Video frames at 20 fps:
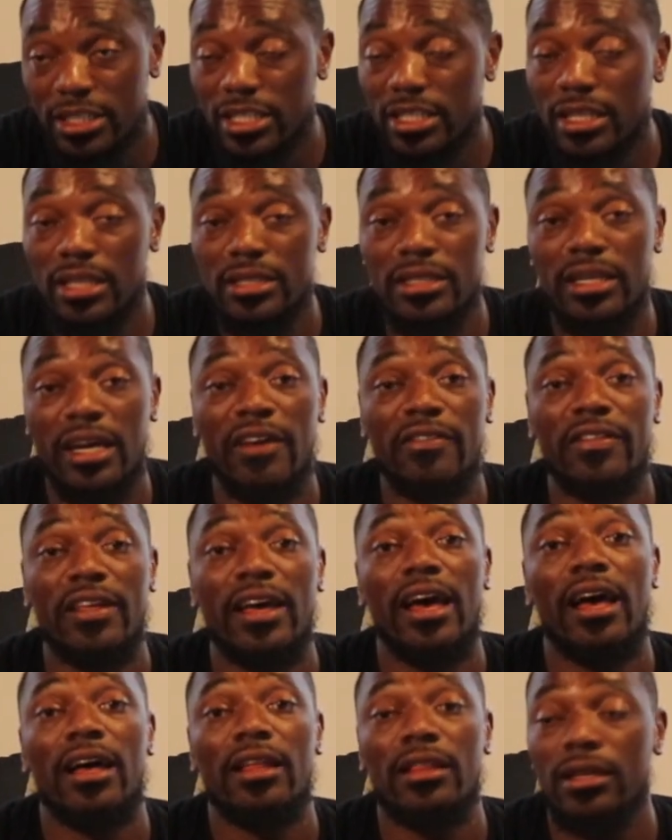She doesn't have
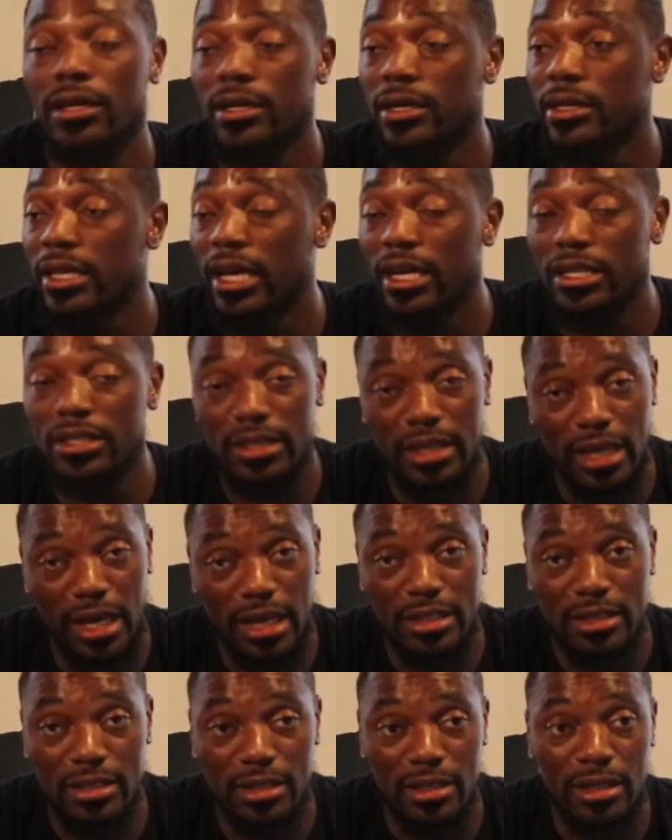the
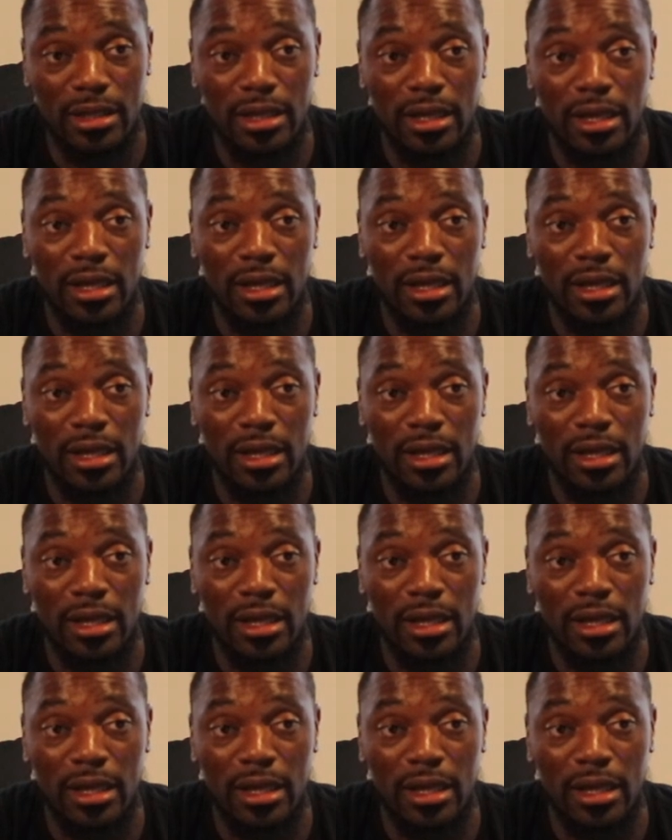education,